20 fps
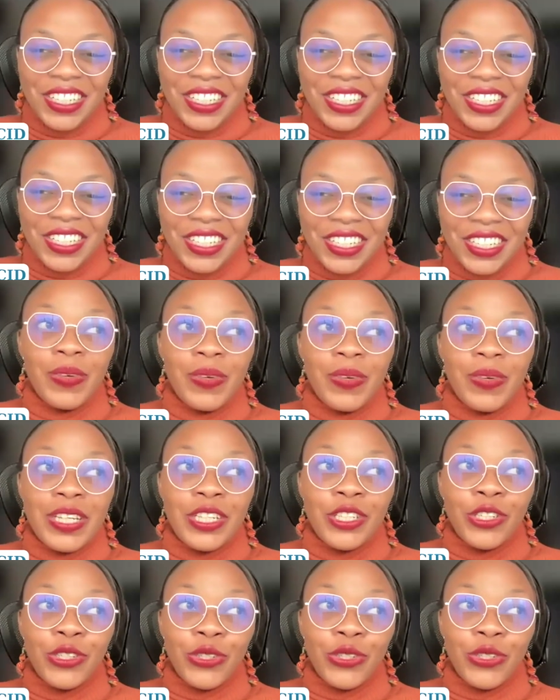So what we
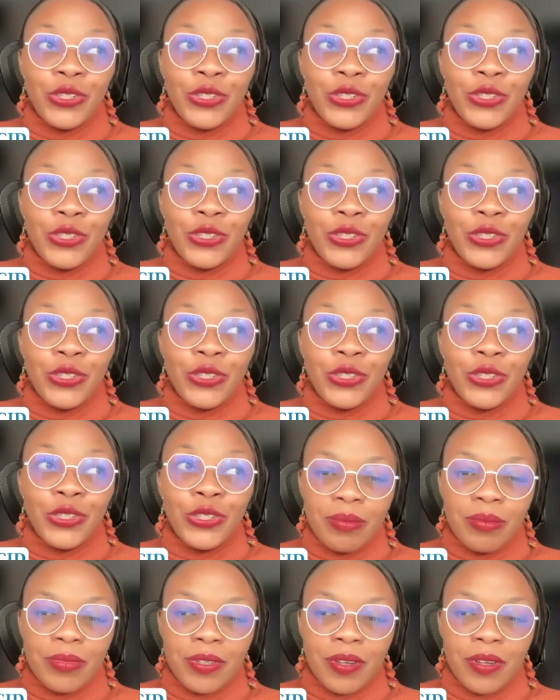do have in
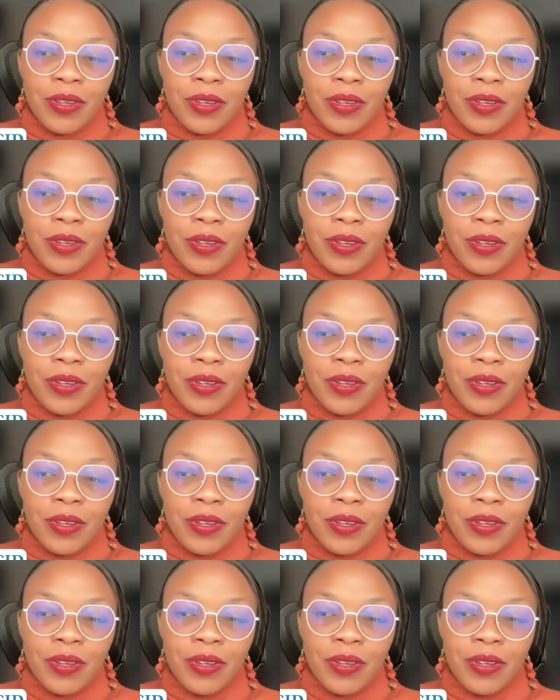terms of